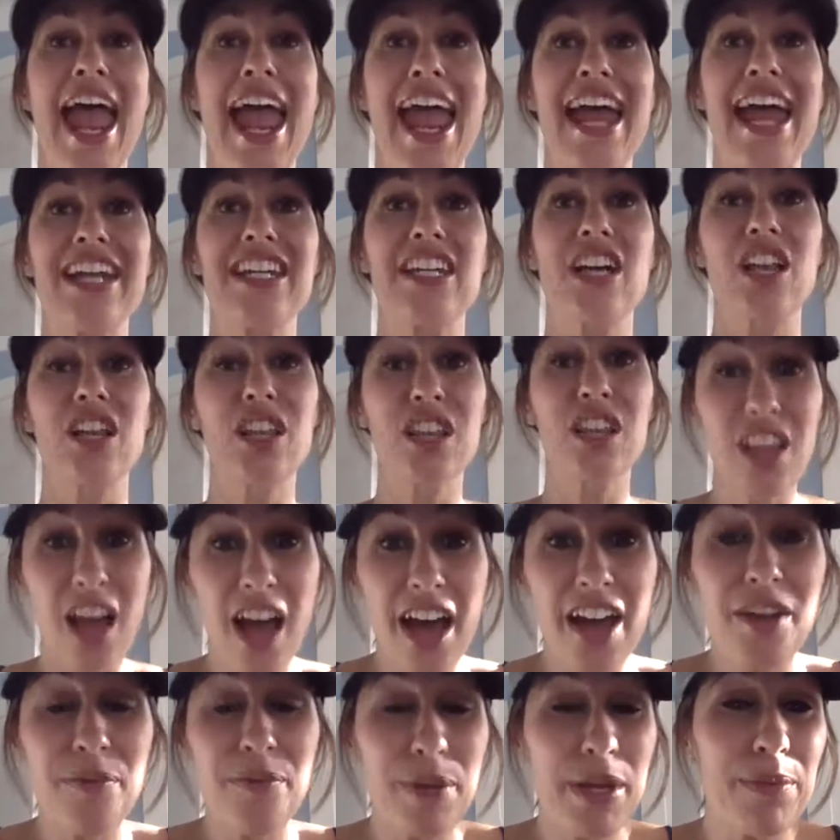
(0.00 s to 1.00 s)
And a
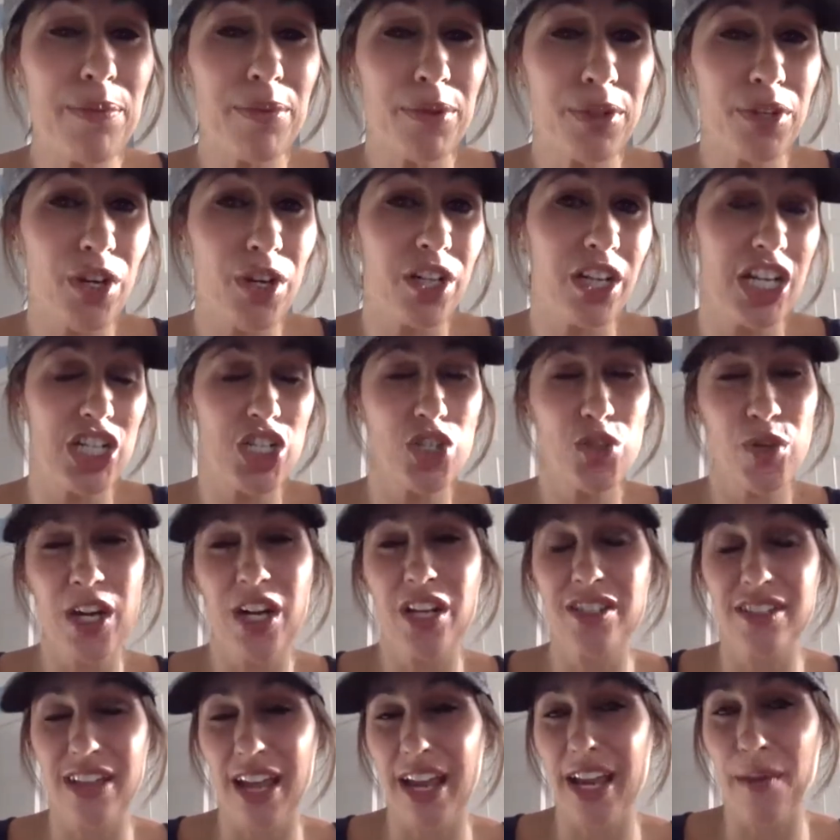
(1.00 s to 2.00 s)
lot of people in our country
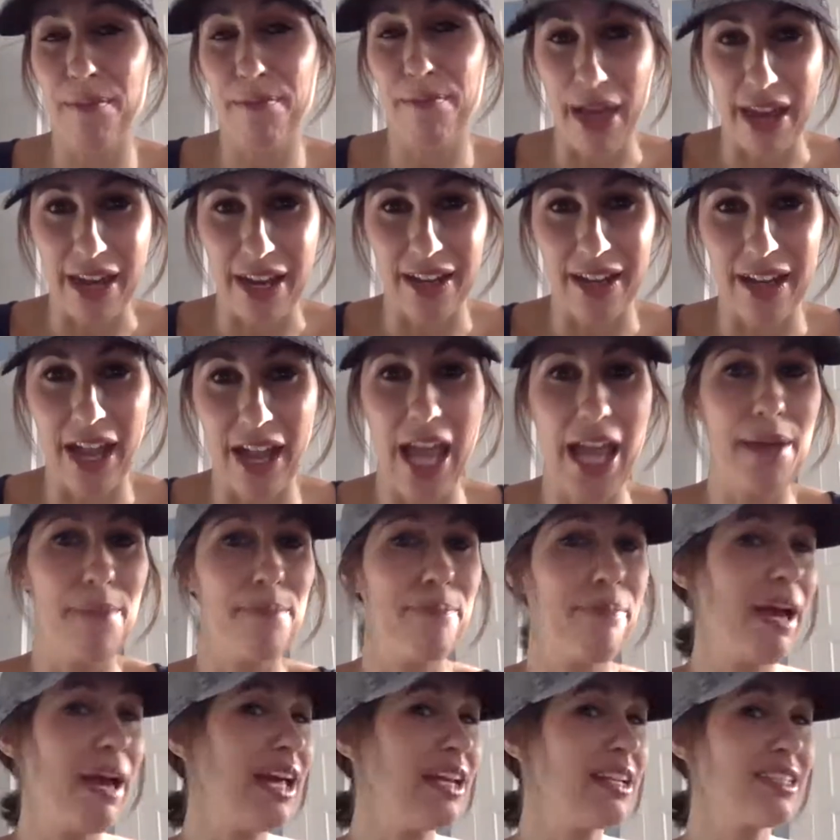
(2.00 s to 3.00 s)
are diabetic.
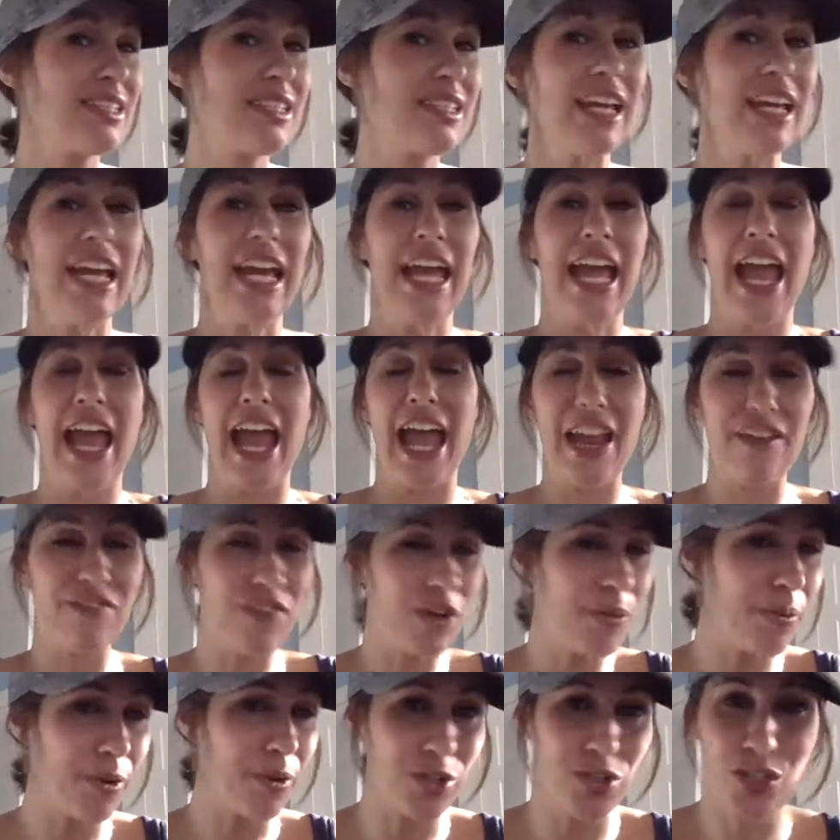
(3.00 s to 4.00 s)
I bet
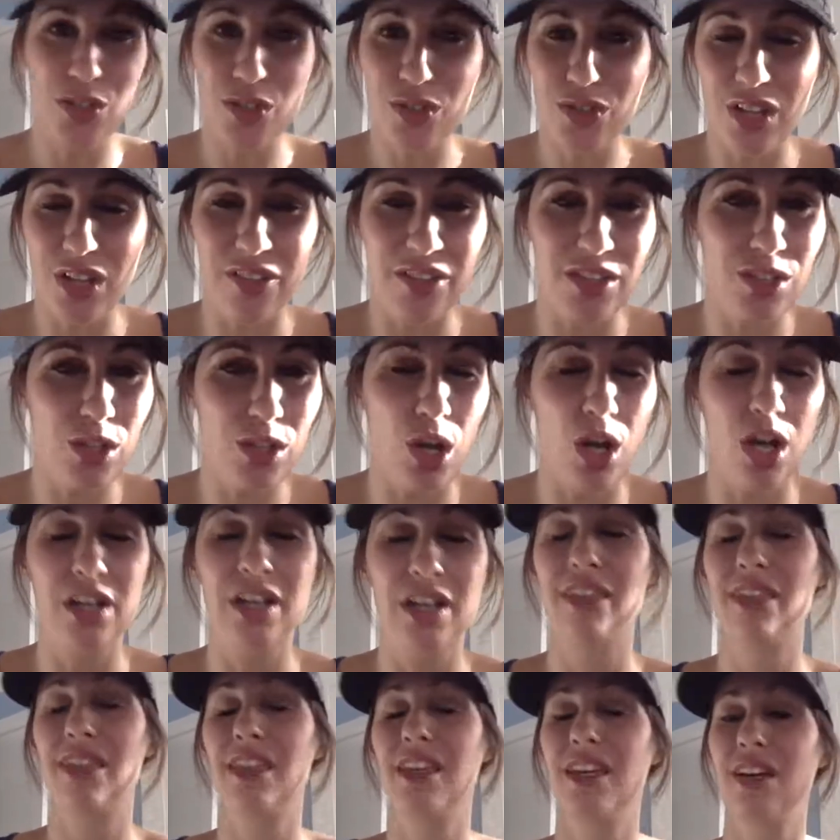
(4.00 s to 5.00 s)
every person who's on this call
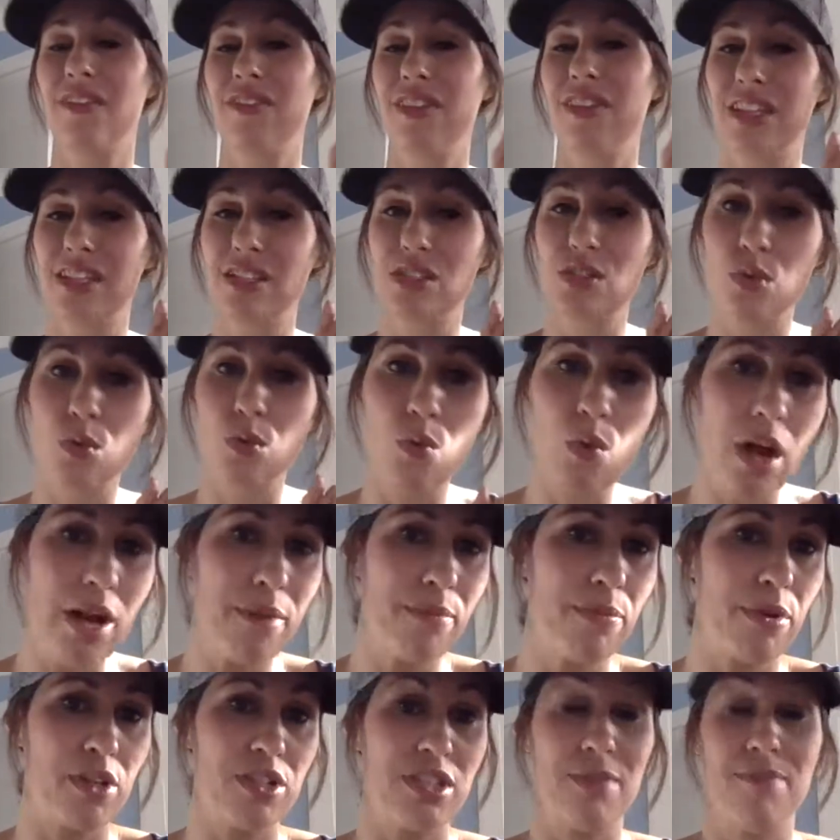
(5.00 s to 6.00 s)
can think of at least
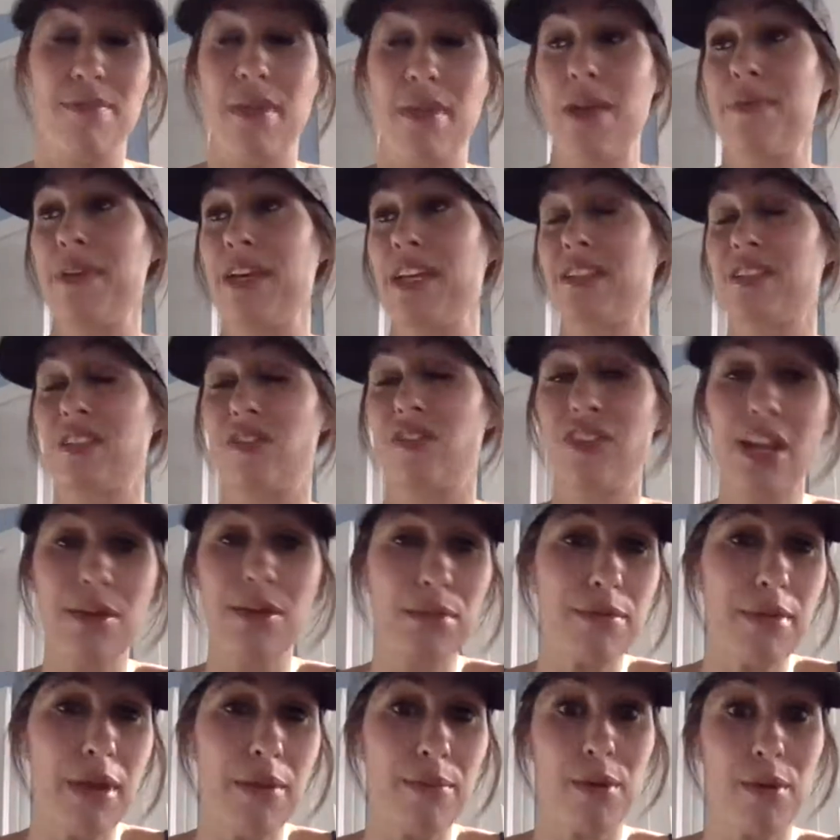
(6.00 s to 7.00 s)
one person. Maybe it's a
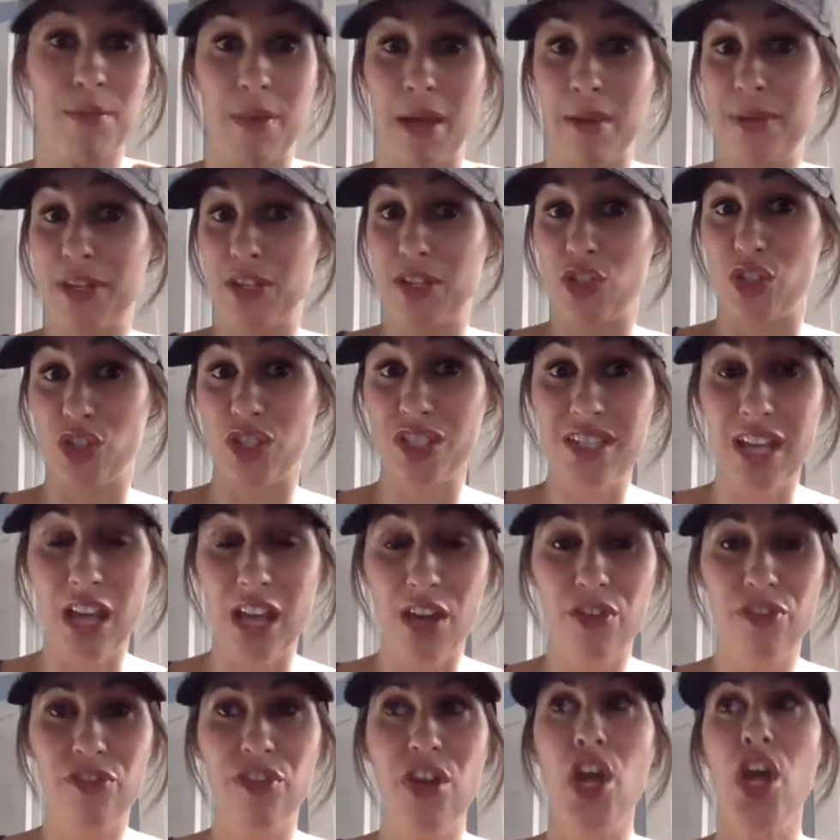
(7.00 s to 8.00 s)
family member, maybe it's
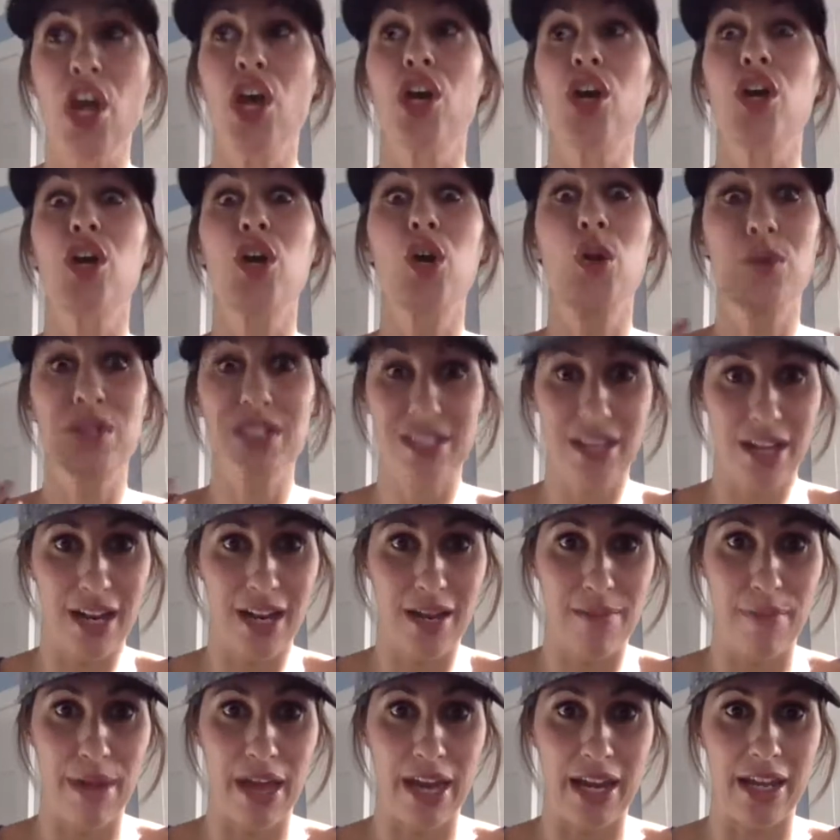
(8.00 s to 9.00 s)
yourself, who is
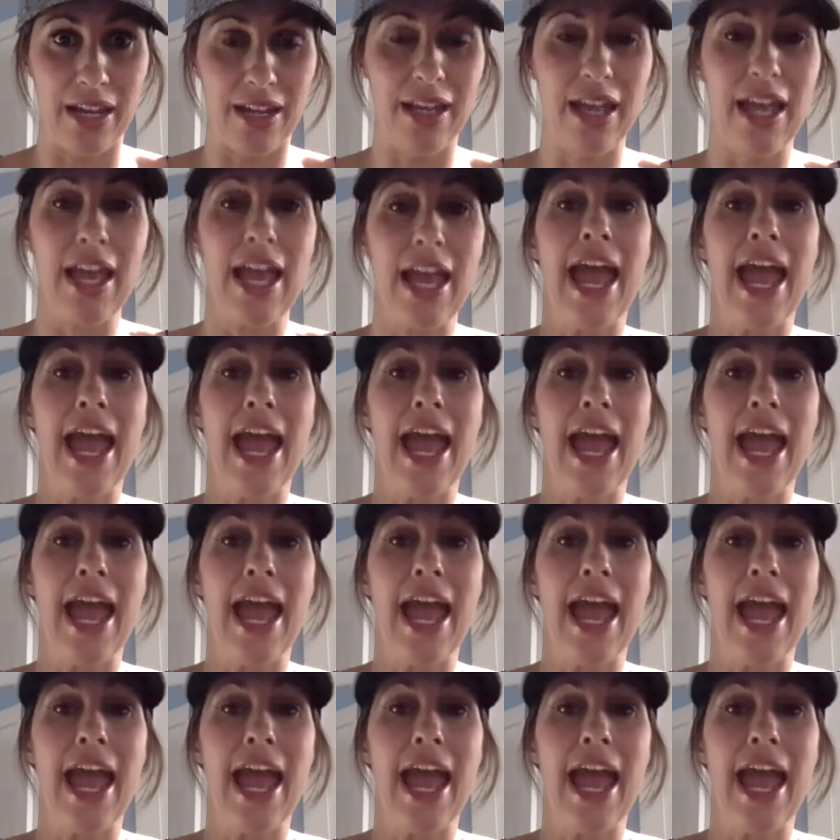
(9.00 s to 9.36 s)
diabetic.